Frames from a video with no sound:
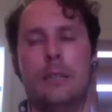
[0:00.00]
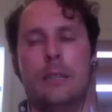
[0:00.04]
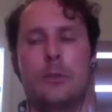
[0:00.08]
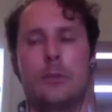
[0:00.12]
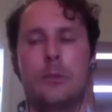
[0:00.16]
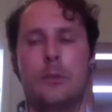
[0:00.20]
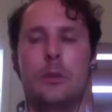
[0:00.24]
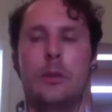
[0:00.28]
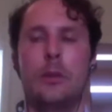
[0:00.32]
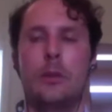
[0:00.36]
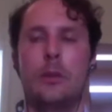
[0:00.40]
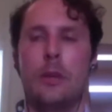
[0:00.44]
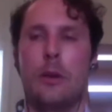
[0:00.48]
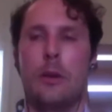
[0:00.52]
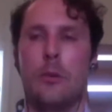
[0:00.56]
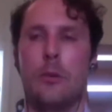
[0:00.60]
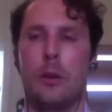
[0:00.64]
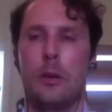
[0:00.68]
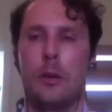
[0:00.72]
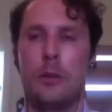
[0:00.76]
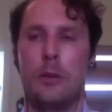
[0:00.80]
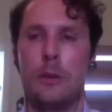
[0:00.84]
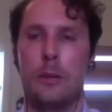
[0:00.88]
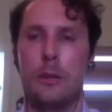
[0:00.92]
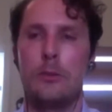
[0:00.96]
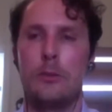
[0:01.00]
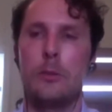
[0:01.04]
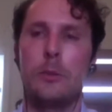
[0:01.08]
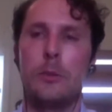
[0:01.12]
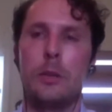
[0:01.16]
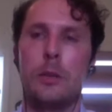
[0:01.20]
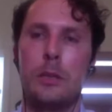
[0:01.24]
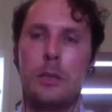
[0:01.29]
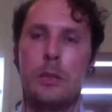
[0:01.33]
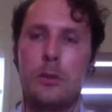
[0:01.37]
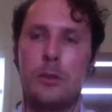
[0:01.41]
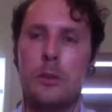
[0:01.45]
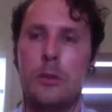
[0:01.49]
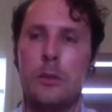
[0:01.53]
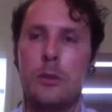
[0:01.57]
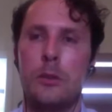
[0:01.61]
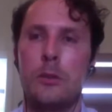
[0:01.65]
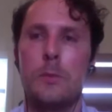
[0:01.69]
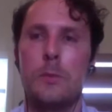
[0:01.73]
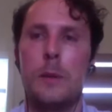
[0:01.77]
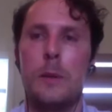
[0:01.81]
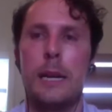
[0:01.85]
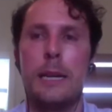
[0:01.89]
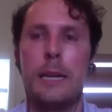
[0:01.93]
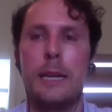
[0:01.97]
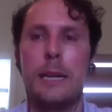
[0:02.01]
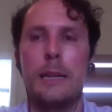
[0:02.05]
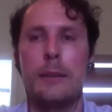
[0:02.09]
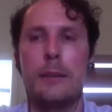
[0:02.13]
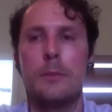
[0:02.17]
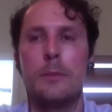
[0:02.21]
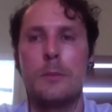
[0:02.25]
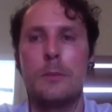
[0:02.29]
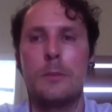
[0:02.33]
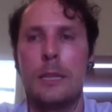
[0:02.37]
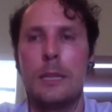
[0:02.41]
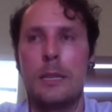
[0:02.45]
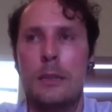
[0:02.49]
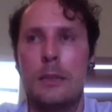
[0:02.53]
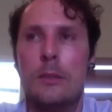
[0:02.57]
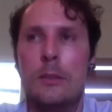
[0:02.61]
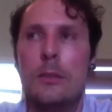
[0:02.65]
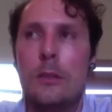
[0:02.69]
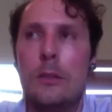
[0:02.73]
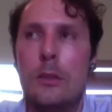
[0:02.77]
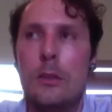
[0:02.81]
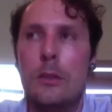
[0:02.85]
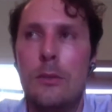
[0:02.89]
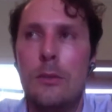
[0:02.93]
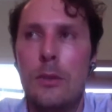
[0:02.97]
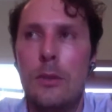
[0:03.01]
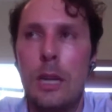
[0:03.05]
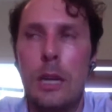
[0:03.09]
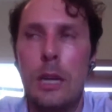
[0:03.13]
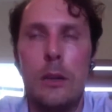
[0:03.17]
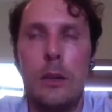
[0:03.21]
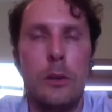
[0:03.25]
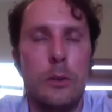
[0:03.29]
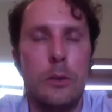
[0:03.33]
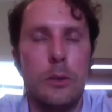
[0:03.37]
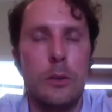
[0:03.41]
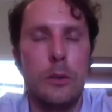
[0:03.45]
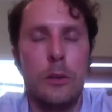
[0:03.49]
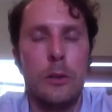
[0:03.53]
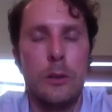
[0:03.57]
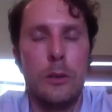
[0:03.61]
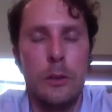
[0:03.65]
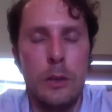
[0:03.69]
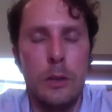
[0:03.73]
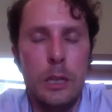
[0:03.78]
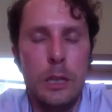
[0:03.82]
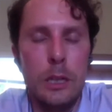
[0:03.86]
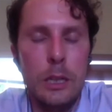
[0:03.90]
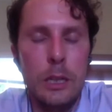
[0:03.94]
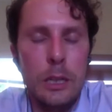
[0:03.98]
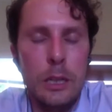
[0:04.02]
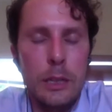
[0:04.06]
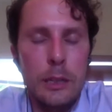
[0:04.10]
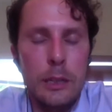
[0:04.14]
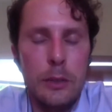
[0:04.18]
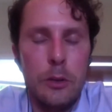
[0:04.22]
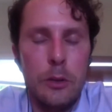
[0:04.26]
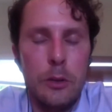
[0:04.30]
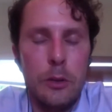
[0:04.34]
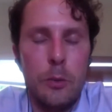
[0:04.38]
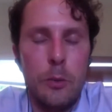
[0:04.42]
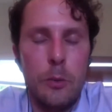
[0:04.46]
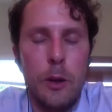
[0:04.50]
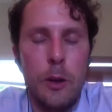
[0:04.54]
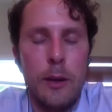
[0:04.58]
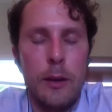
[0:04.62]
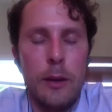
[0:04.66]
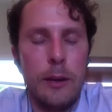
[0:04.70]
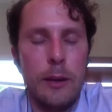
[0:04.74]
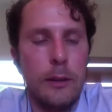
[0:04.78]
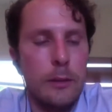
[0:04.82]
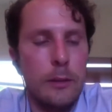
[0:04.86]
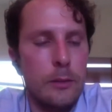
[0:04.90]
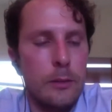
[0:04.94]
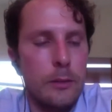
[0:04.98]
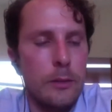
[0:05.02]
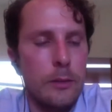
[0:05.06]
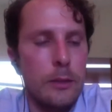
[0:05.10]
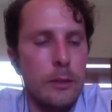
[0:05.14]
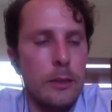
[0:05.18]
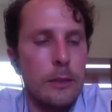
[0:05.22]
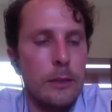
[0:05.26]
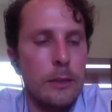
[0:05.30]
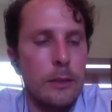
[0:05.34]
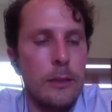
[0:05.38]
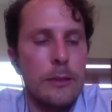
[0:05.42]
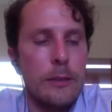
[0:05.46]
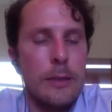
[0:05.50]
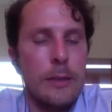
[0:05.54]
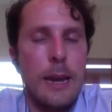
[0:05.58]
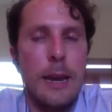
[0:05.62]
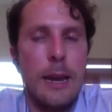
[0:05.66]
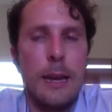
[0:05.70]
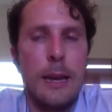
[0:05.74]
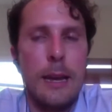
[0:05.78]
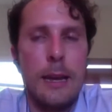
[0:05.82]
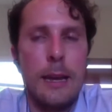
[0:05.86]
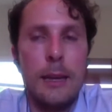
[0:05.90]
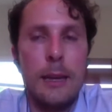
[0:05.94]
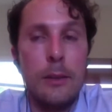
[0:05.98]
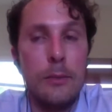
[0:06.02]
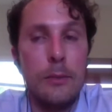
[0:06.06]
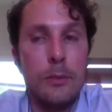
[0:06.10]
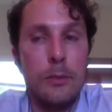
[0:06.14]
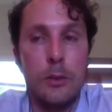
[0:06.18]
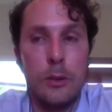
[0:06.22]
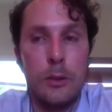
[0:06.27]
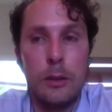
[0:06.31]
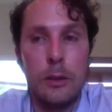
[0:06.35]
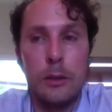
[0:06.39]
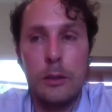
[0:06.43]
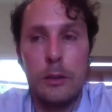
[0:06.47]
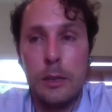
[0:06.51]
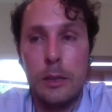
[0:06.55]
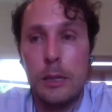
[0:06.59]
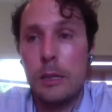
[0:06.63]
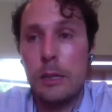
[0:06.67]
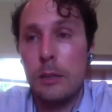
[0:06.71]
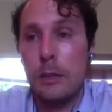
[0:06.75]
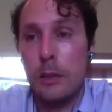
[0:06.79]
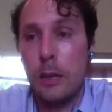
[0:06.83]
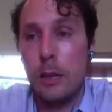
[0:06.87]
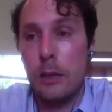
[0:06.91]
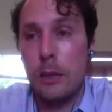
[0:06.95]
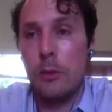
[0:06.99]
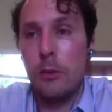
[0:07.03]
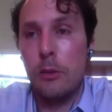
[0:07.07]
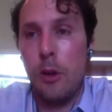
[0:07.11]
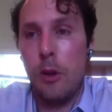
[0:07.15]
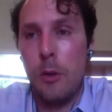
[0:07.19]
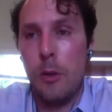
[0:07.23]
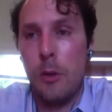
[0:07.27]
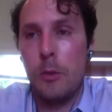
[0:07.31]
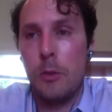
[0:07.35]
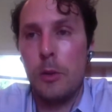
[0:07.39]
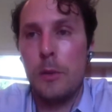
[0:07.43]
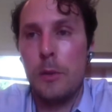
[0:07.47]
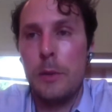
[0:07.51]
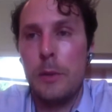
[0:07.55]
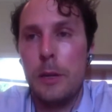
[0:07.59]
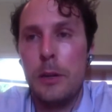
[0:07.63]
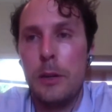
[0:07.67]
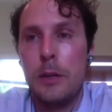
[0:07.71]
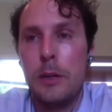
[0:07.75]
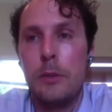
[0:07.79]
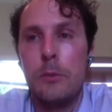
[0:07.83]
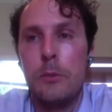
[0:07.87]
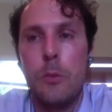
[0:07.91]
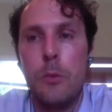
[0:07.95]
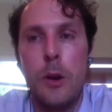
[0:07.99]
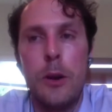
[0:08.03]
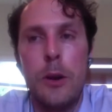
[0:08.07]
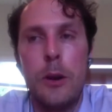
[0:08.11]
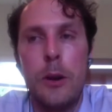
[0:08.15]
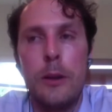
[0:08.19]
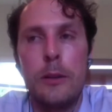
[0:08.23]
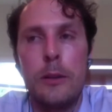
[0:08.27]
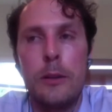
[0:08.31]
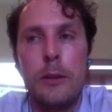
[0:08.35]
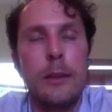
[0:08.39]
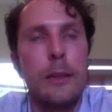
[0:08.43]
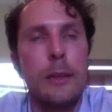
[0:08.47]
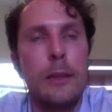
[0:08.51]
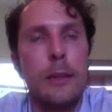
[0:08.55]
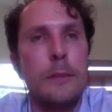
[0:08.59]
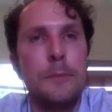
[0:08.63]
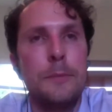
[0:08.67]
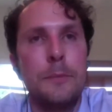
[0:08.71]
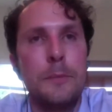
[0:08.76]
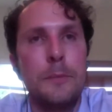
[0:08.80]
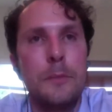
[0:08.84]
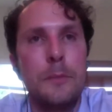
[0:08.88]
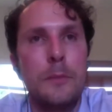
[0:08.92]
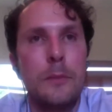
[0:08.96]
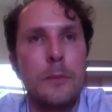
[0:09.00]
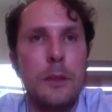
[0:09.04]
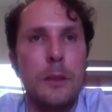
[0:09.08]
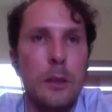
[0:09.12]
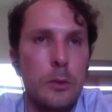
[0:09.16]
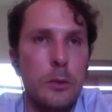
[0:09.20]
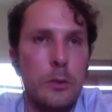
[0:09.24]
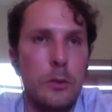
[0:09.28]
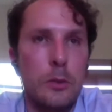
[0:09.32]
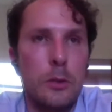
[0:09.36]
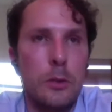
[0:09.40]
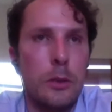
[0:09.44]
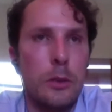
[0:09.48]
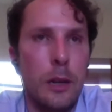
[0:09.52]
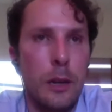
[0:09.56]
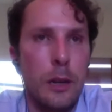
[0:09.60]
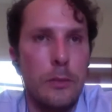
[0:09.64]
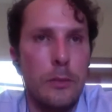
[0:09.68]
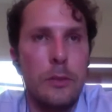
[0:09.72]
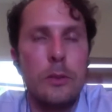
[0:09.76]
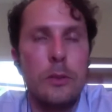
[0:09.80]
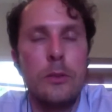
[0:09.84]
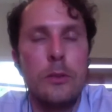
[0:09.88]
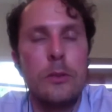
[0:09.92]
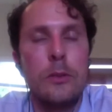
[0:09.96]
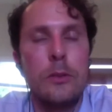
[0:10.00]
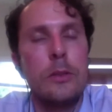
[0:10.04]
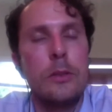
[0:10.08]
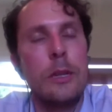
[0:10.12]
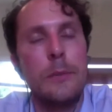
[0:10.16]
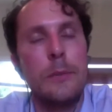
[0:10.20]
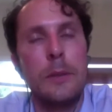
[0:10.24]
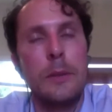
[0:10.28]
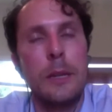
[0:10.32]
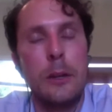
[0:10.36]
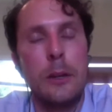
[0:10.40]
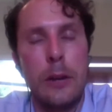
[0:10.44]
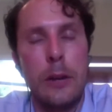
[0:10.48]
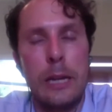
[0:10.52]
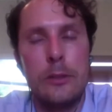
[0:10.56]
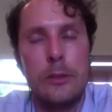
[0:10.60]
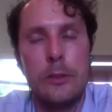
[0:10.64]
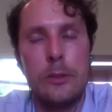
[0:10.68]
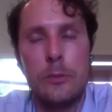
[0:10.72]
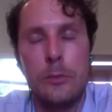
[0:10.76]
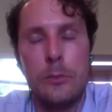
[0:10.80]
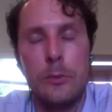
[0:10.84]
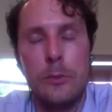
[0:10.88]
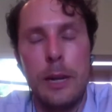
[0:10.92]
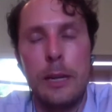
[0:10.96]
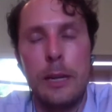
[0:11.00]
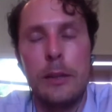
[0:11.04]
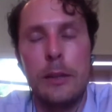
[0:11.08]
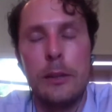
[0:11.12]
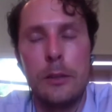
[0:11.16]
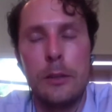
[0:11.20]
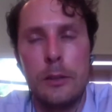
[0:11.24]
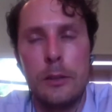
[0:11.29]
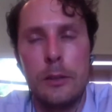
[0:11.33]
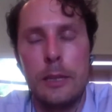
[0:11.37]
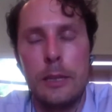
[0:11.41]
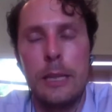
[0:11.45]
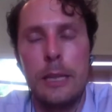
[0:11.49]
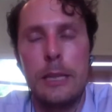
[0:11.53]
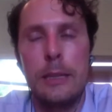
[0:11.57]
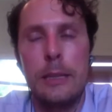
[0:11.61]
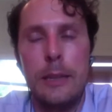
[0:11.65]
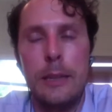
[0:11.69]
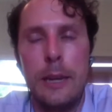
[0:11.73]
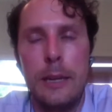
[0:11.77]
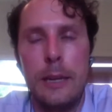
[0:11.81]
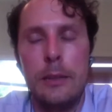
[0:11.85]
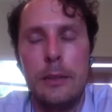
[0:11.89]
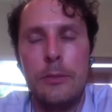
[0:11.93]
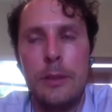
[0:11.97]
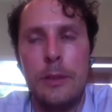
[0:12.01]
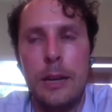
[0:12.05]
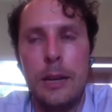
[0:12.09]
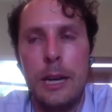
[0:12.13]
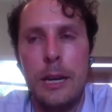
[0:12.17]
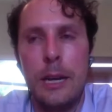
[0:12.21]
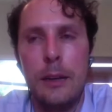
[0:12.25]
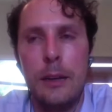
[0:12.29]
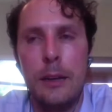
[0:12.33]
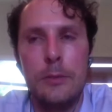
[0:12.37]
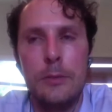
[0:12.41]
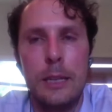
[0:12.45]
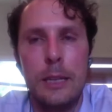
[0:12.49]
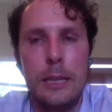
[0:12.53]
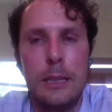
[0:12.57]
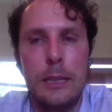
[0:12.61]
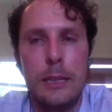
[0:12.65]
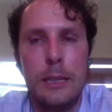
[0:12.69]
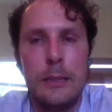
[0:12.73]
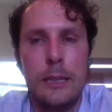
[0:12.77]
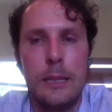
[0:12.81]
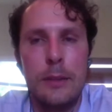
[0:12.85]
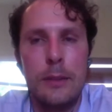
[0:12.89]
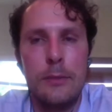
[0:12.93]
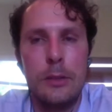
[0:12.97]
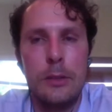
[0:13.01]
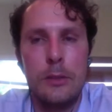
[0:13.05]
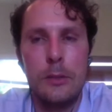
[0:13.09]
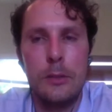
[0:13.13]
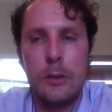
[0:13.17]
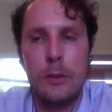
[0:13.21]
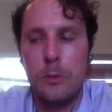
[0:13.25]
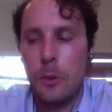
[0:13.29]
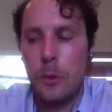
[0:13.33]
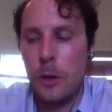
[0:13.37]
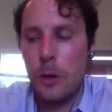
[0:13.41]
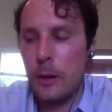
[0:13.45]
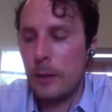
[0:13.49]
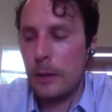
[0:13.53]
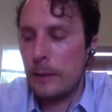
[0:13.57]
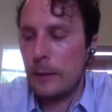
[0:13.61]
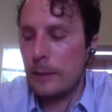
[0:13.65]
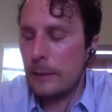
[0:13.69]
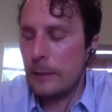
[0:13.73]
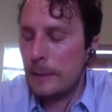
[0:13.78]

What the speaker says: when you're not worried about your blood sugar spiking because you've done all your work during the day, if you're like a normal American worker that goes to an office or something, or has a regular kind of 9 to 5, 9 to 7 sort of work.